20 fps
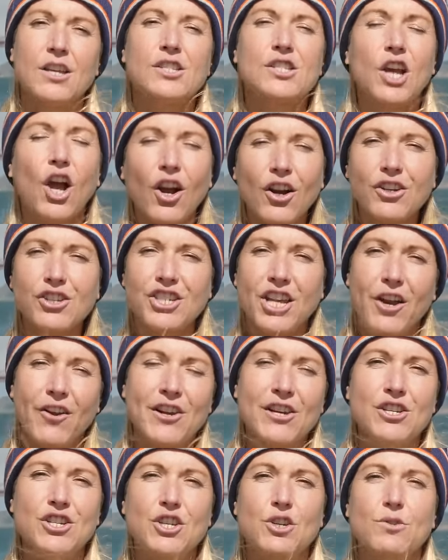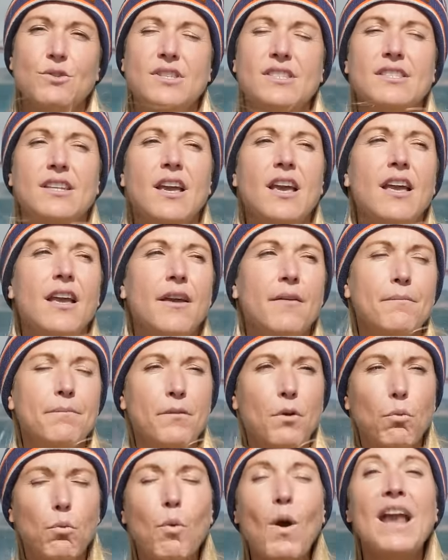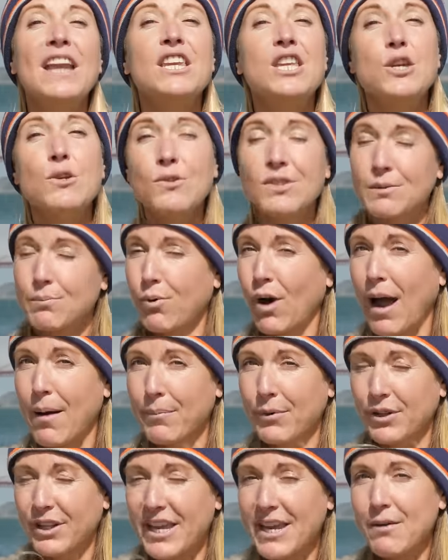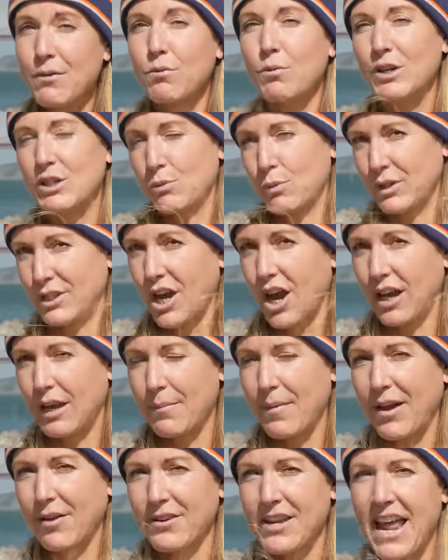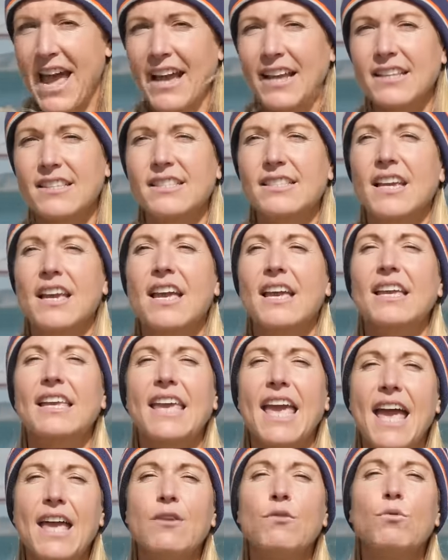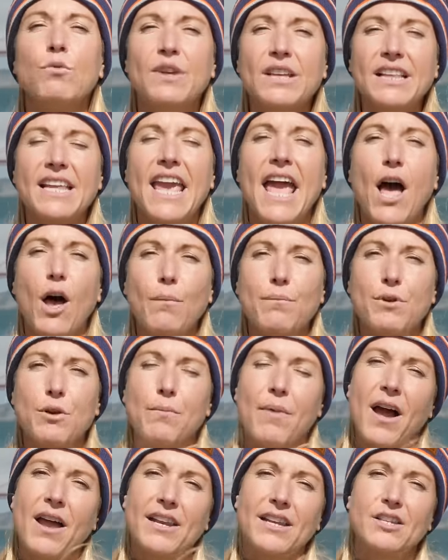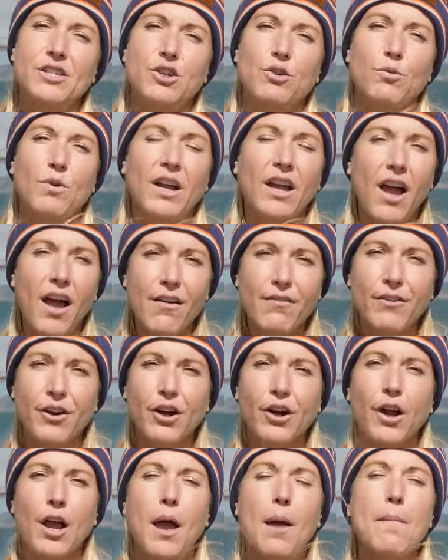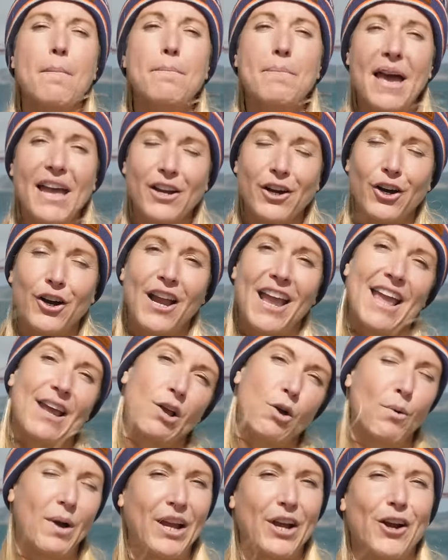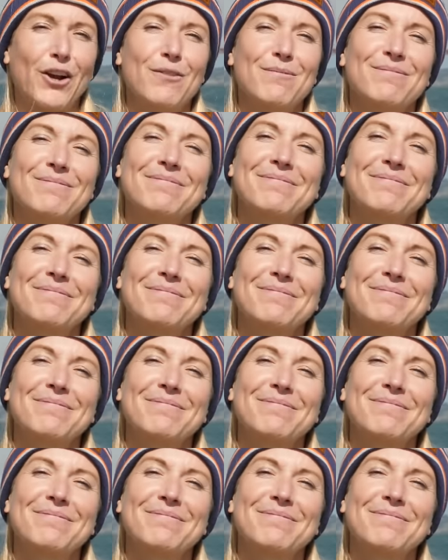Tart cherry juice, when used properly, which we'll talk about next, can really help your body to recover better and quicker.